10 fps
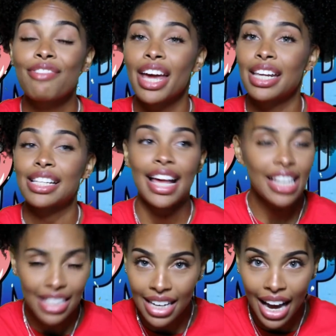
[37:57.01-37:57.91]
And is
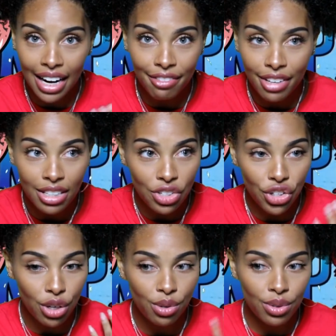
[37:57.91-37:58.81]
that kind of, you
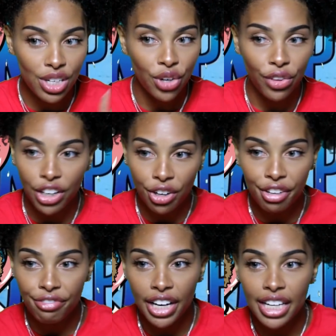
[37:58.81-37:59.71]
know, grin on her
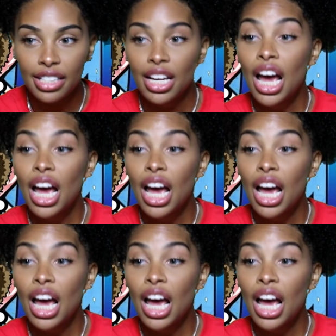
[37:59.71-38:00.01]
face?